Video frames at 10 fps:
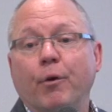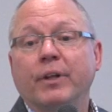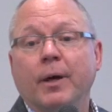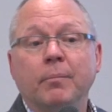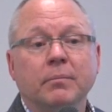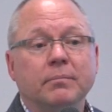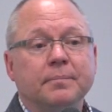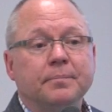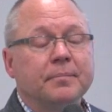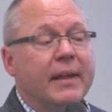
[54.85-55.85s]
outcome.
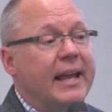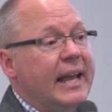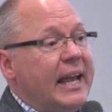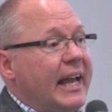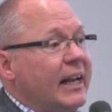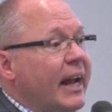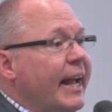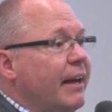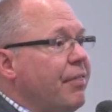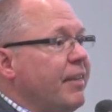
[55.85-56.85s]
And I
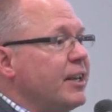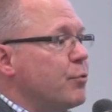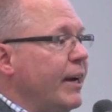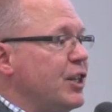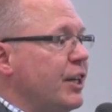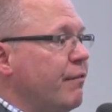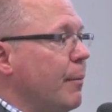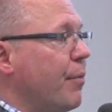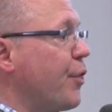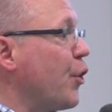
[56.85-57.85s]
had things ranging
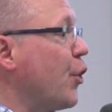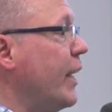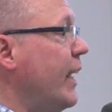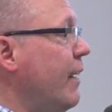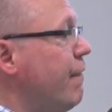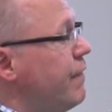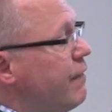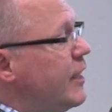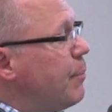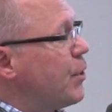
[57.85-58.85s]
from 30,
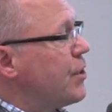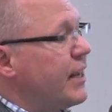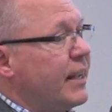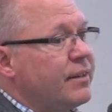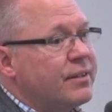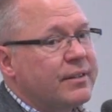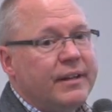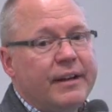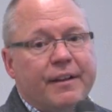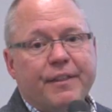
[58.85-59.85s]
50%.
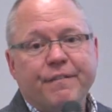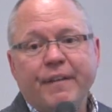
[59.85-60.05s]
The